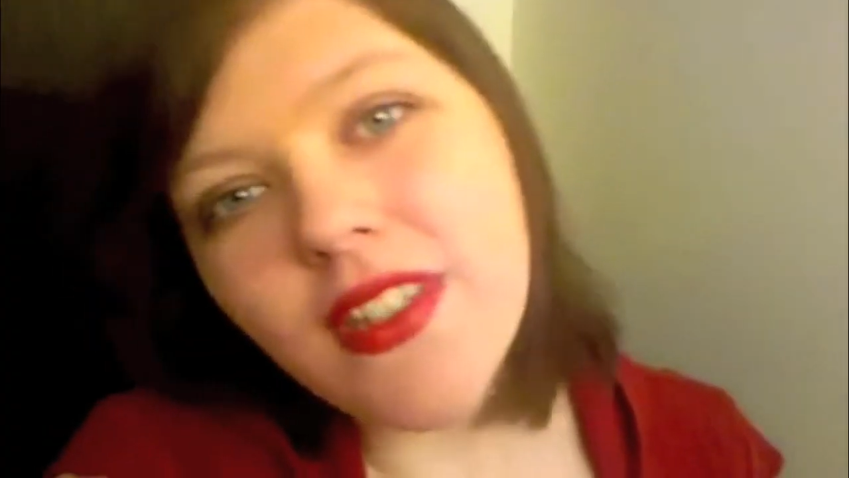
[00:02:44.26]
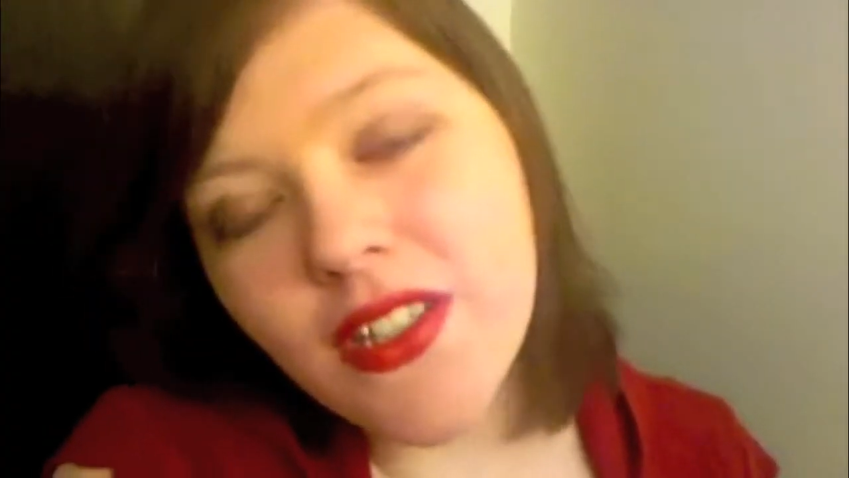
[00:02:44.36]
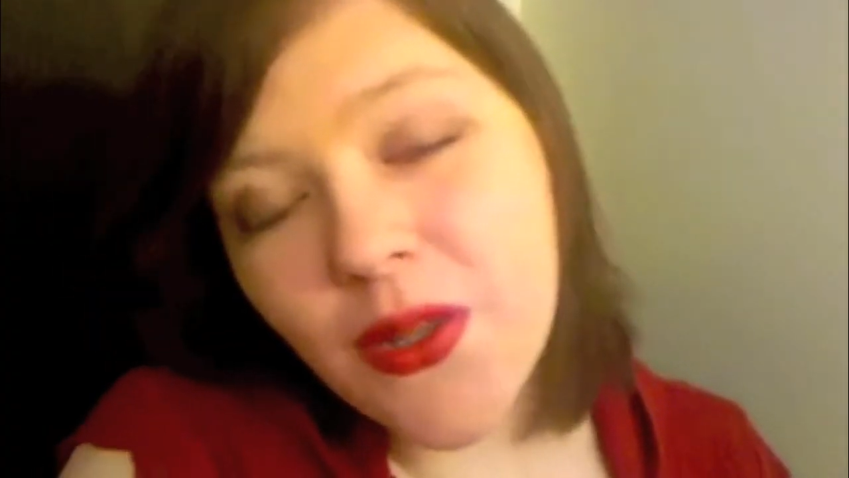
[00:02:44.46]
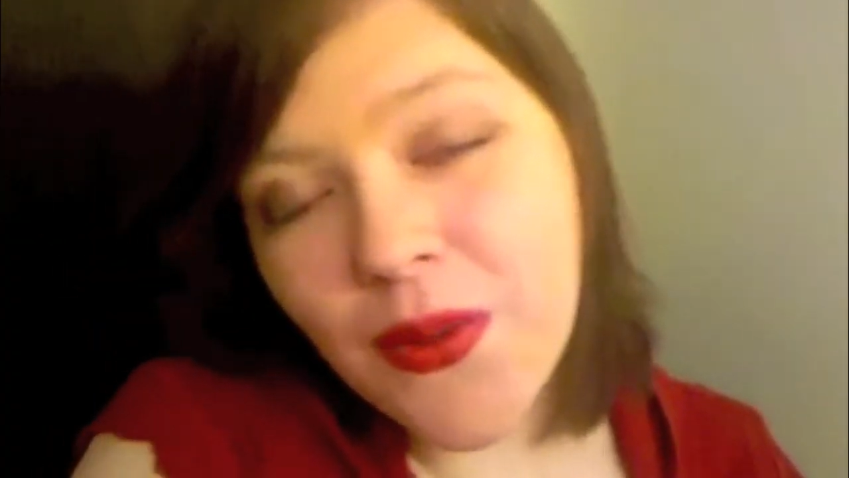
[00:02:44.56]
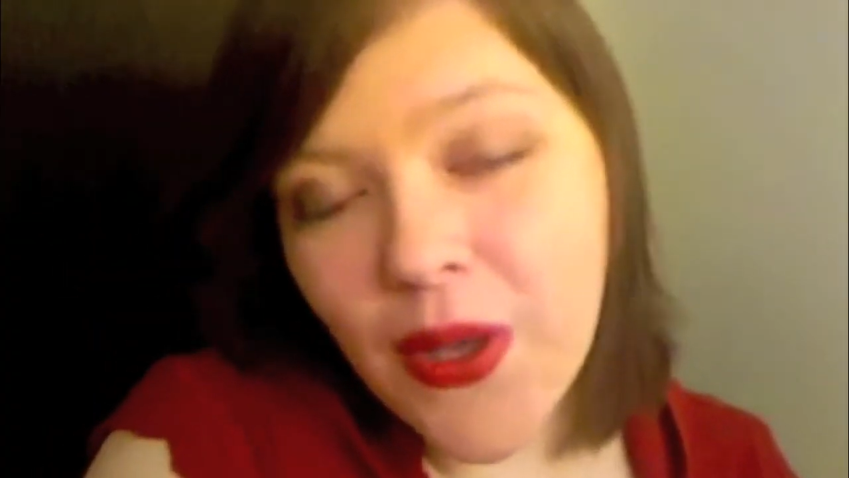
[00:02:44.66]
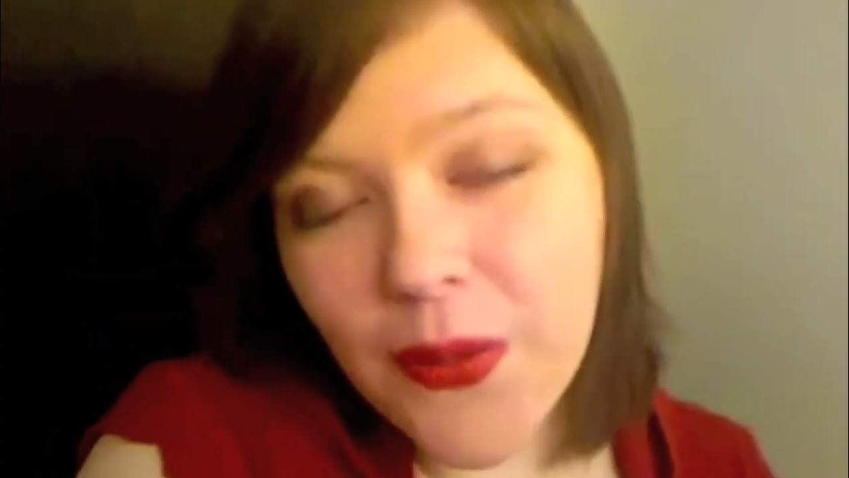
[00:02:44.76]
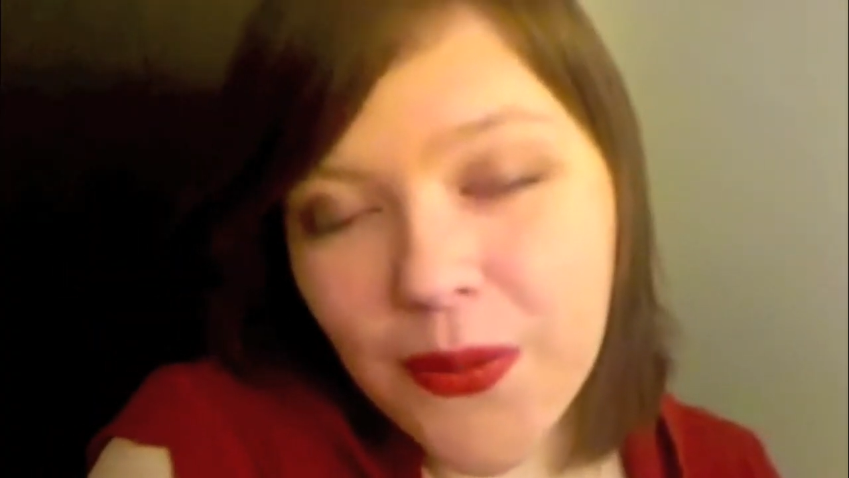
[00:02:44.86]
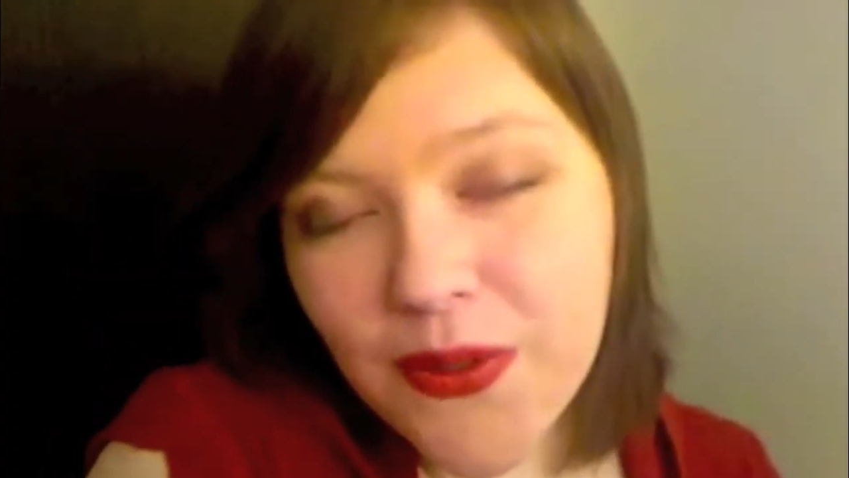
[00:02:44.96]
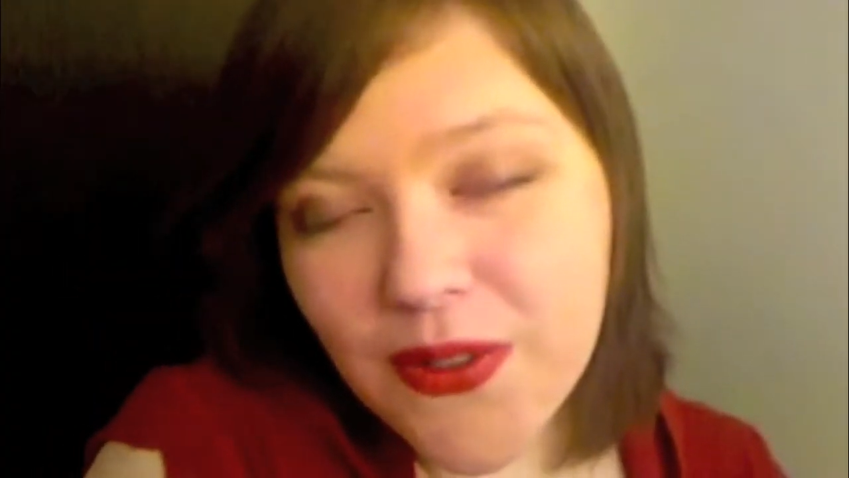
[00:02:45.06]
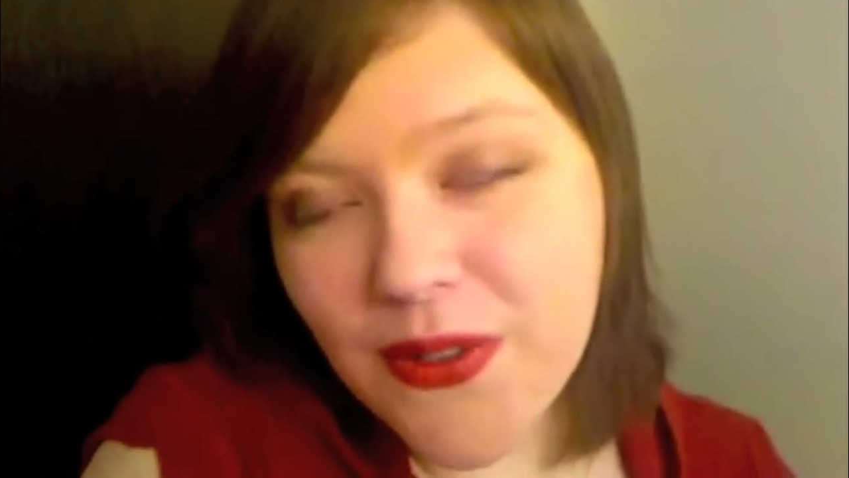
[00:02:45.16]
So, we hope
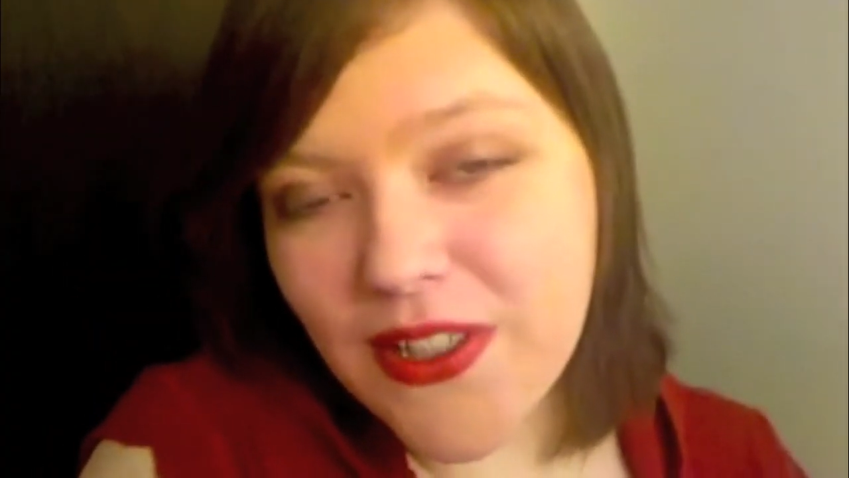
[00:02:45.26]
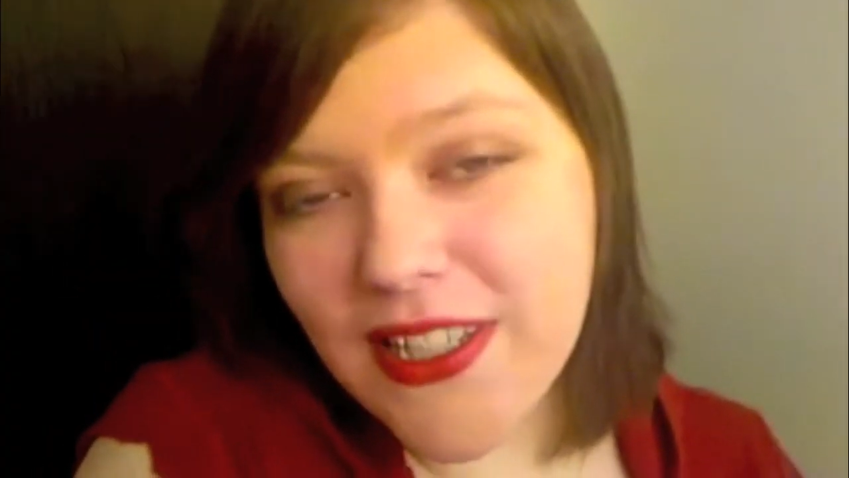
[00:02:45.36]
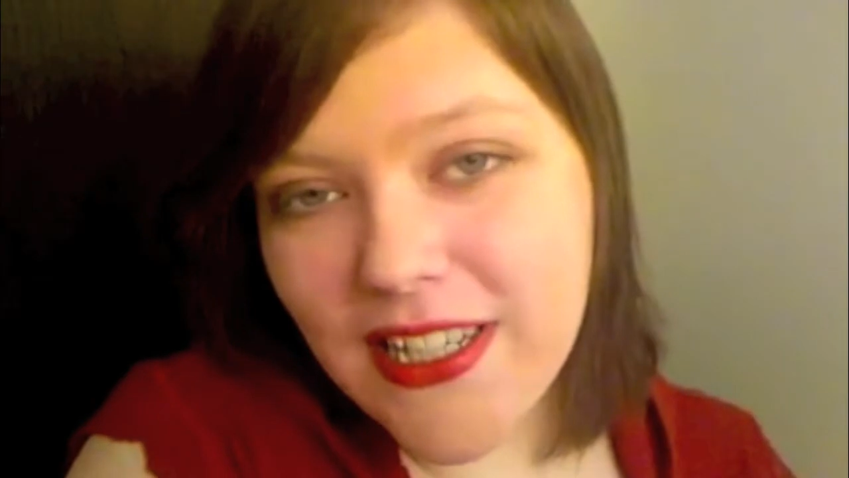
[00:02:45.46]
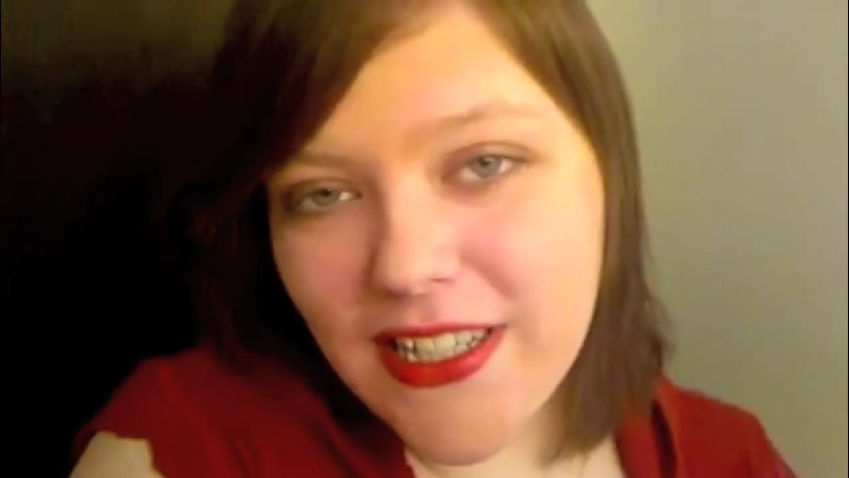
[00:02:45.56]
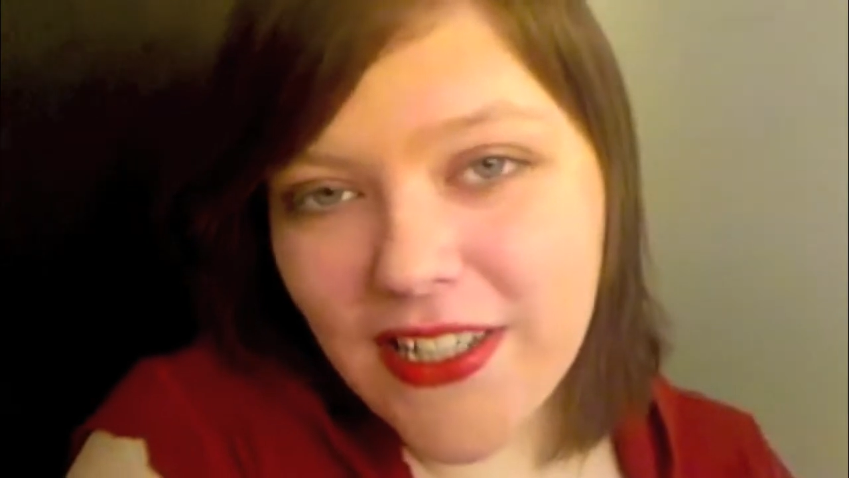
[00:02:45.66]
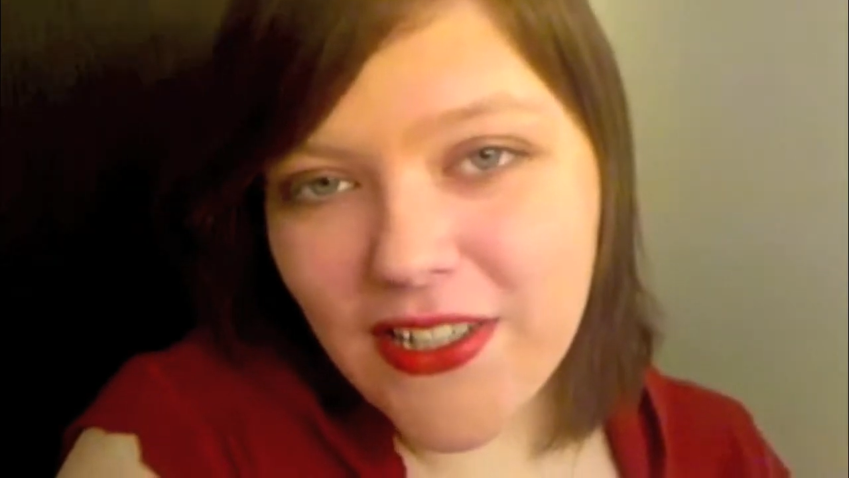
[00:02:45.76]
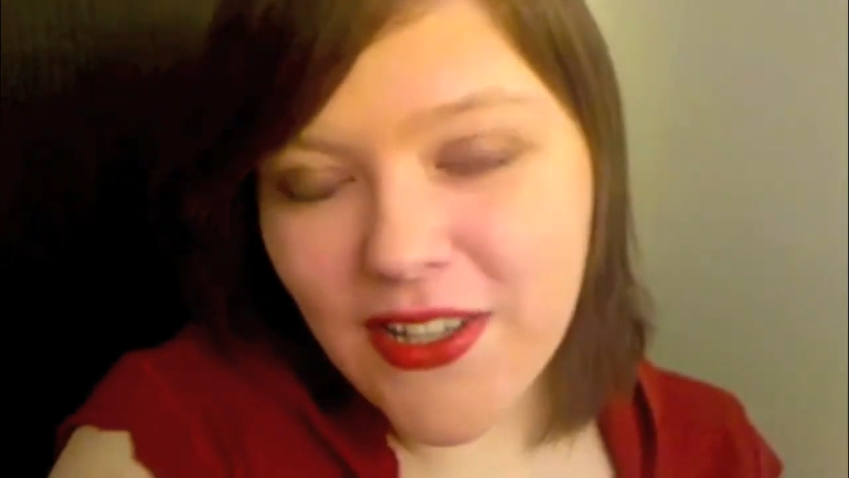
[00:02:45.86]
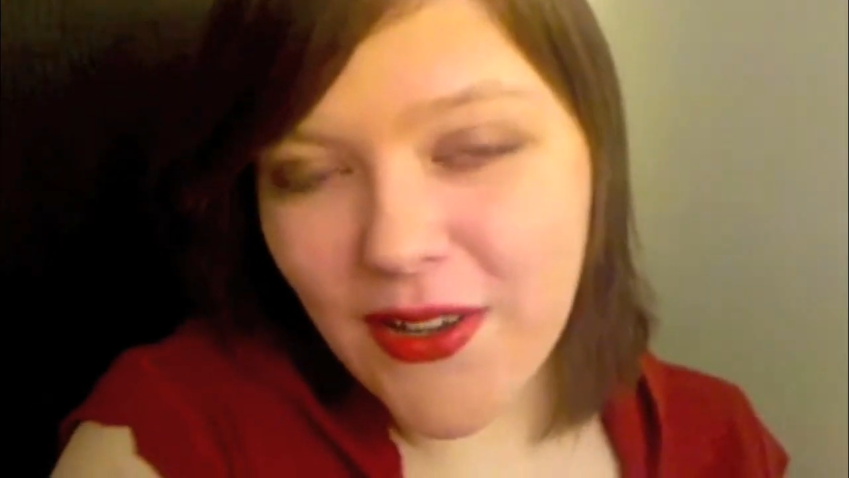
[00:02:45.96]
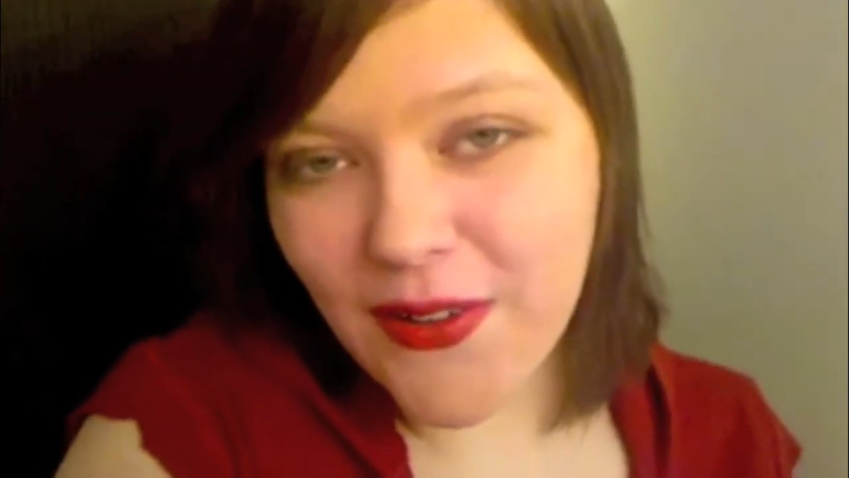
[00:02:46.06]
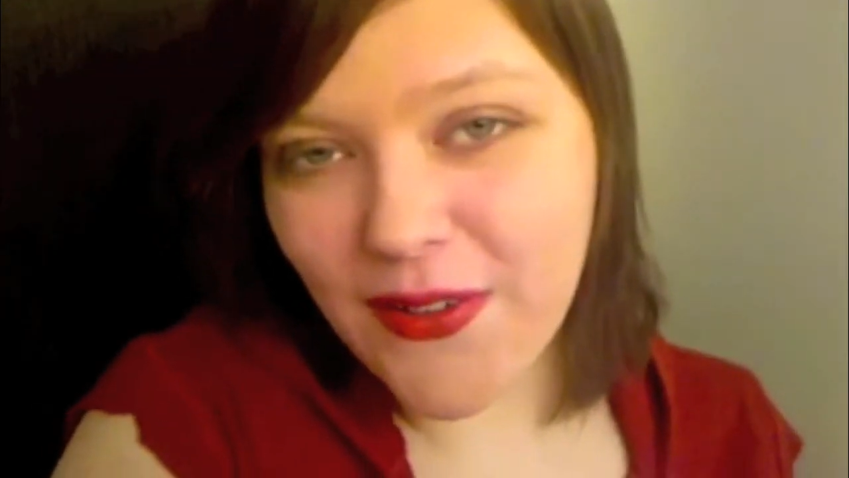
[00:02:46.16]
you enjoyed today's
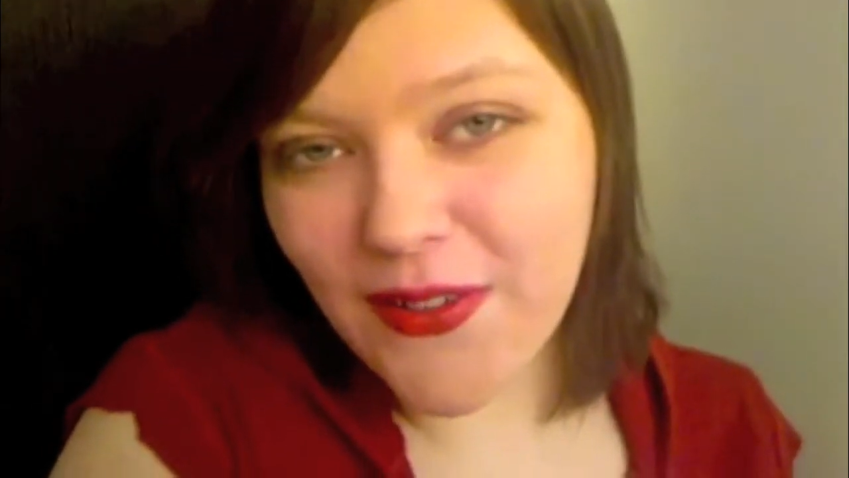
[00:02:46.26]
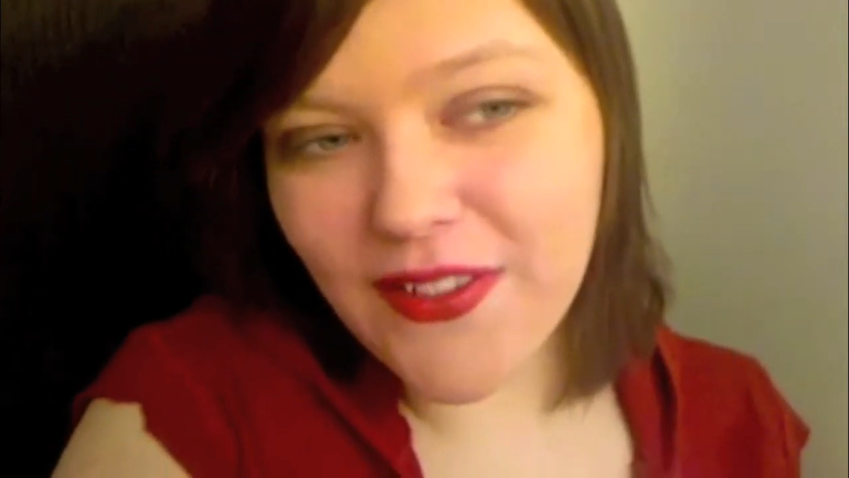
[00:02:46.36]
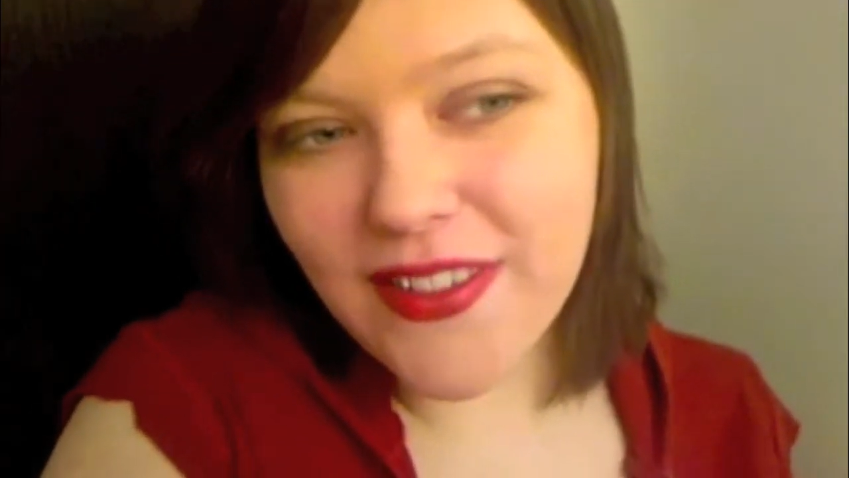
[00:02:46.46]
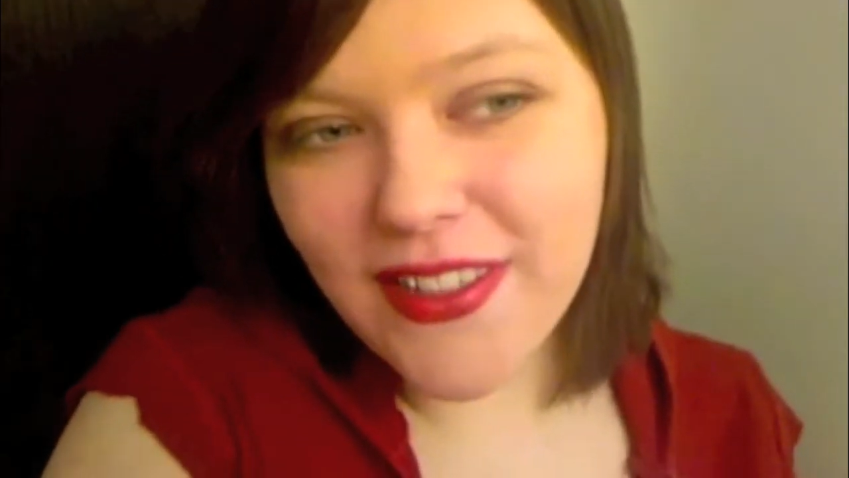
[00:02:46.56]
show.